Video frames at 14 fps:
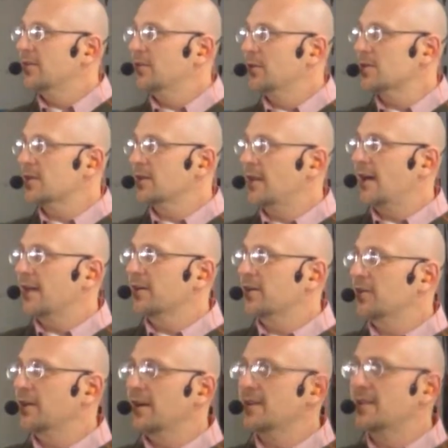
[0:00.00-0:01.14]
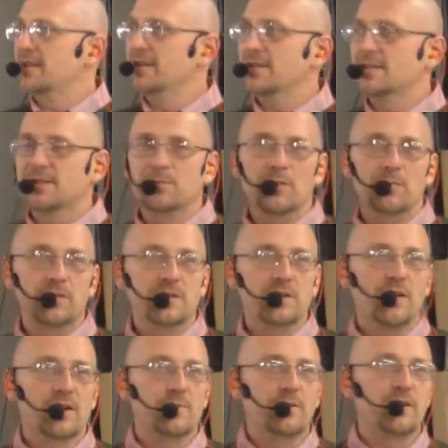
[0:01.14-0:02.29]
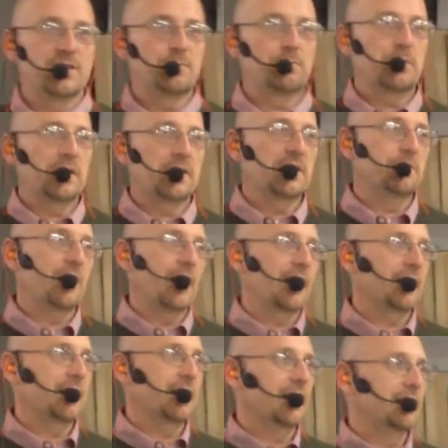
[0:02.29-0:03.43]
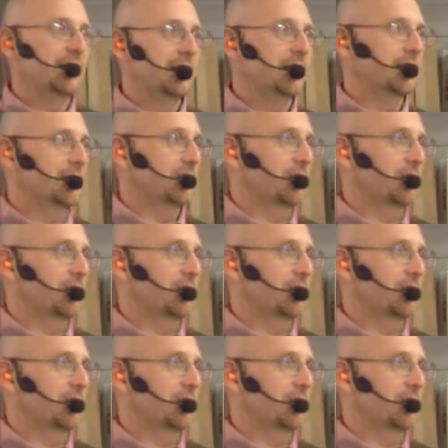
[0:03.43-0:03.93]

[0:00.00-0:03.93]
There's a lot of good ideas, and what we talk about is piggybacking ideas,